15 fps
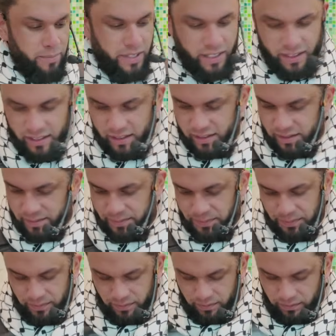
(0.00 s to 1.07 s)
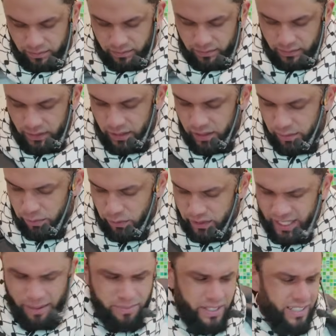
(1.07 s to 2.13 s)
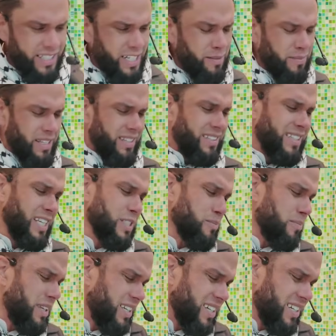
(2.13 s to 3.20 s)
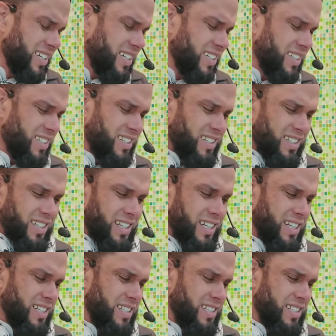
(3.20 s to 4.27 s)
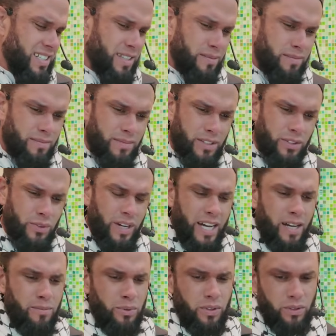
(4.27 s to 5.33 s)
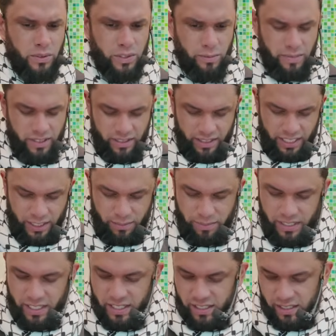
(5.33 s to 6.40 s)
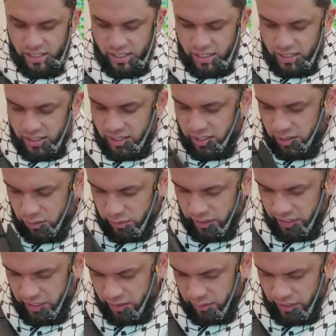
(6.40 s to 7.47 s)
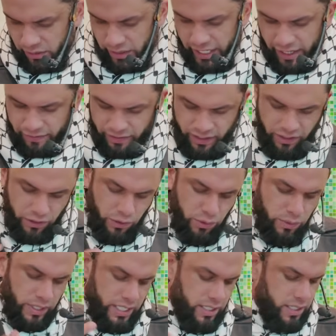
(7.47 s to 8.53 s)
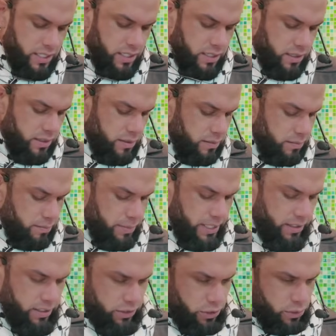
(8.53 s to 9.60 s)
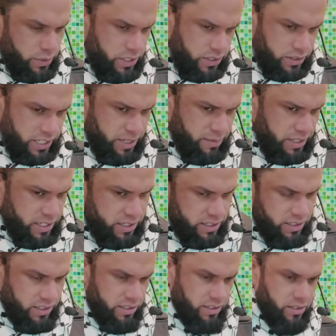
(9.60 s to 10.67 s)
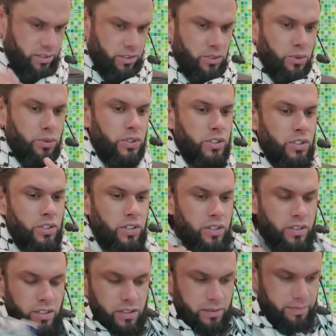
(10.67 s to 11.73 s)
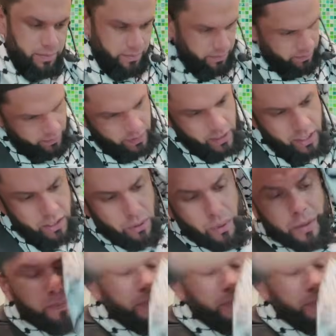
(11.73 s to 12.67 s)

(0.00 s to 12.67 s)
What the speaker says: updated. The book was updated. I made the text bigger, and the dua book also made the text bigger. So we don't have any new ones, but the new ones are coming soon, inshallah. So